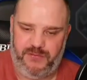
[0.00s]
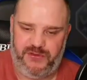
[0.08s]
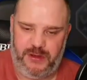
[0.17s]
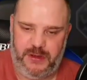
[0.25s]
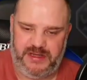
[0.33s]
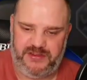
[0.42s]

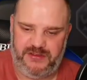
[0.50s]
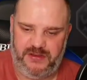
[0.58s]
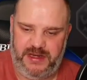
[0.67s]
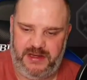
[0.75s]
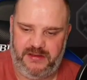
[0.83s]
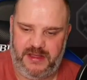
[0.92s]
So I
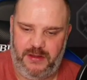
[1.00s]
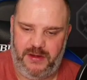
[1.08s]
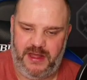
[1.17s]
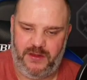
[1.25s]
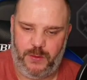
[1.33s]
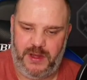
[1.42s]
decided to go
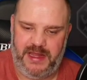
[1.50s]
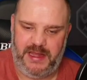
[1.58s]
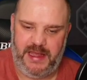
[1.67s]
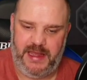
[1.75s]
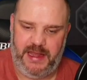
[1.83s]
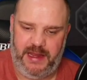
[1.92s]
the other
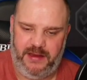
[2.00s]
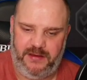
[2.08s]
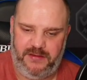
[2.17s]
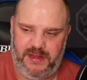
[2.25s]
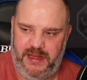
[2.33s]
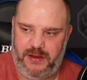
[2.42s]
way
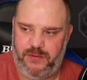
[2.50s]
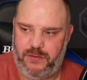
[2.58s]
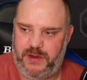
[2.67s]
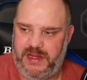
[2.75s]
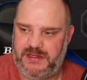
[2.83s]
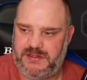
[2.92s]
and
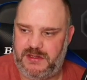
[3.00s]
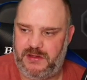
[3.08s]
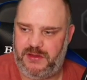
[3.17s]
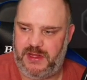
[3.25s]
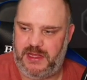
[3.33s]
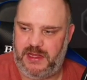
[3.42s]
increase
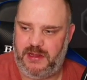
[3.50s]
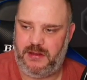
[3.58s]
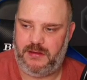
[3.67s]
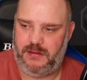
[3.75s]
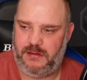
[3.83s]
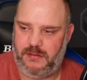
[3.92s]
the
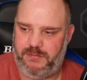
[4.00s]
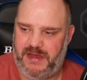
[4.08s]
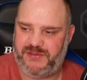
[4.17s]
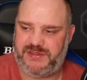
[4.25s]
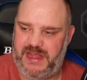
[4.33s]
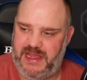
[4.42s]

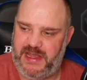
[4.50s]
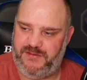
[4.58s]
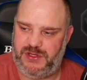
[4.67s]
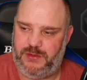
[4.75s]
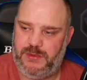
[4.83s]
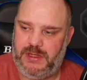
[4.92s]
buffs that he
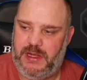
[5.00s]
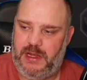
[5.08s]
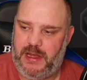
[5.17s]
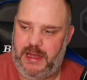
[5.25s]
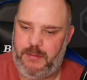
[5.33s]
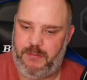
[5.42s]
gives you
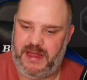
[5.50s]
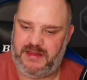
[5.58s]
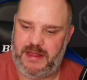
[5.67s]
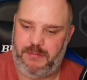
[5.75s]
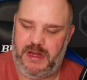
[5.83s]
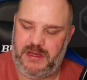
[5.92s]
and
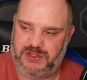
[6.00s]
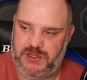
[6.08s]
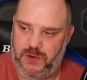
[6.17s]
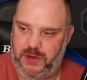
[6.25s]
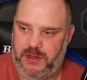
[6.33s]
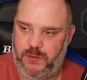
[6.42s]
make them last
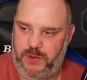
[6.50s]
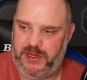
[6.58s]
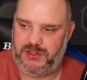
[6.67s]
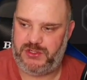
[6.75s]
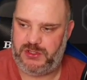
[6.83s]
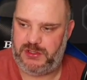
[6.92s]
longer,
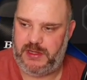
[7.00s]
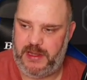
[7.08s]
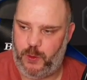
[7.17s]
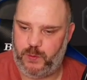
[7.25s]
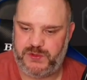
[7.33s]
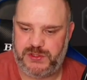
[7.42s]
which
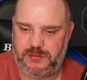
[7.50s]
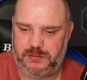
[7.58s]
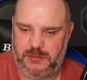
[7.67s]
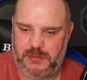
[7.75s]
helps